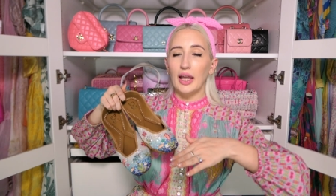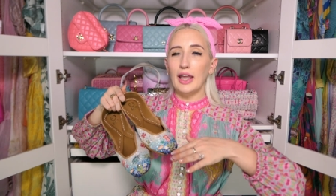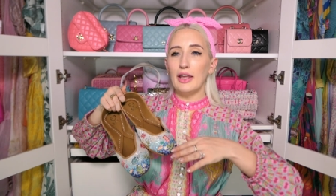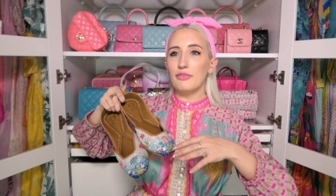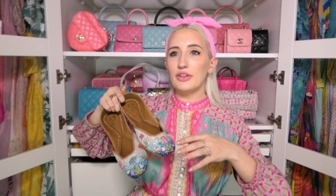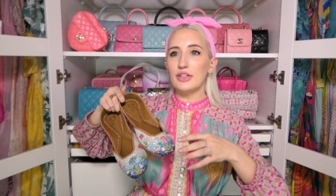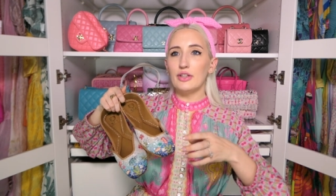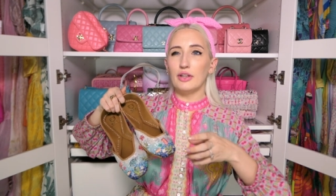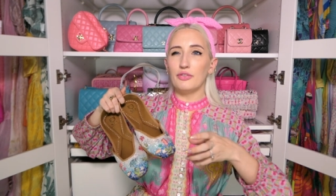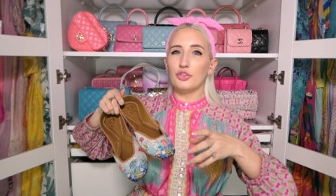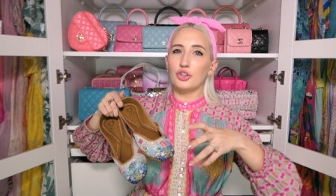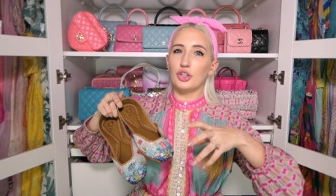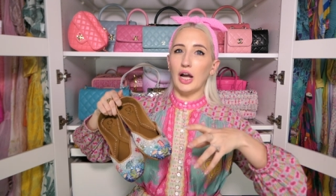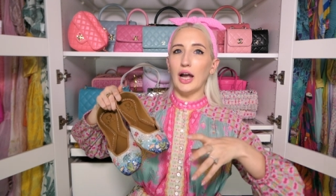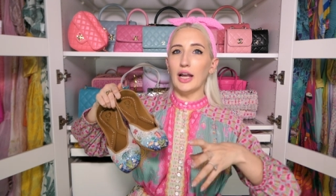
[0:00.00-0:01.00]
if, it, if
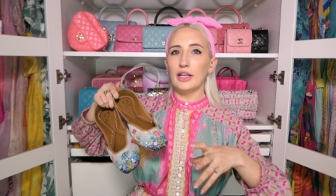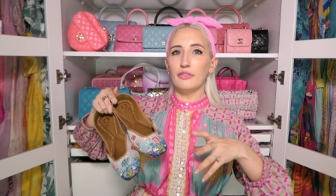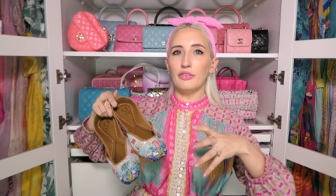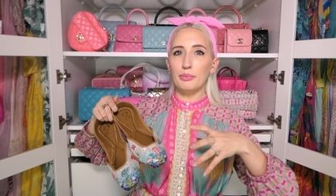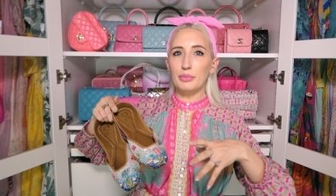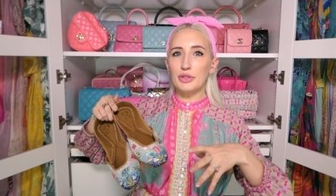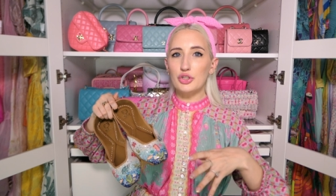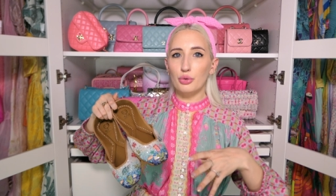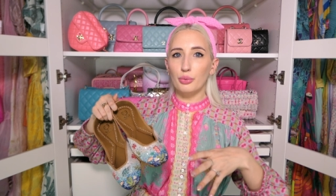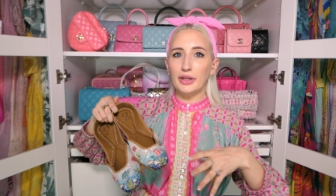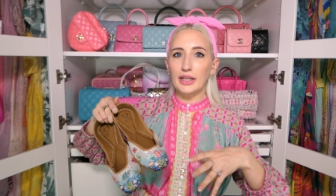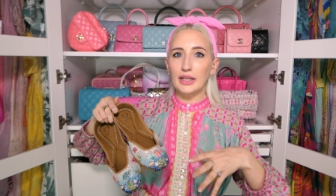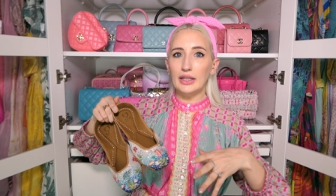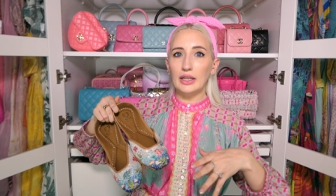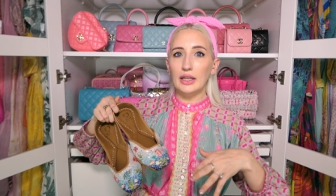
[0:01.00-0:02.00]
you're kind of in
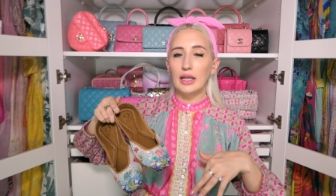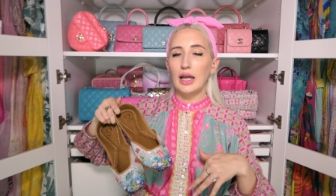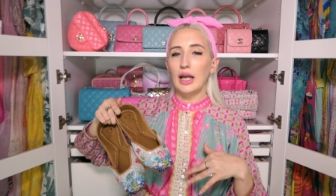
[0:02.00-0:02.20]
between,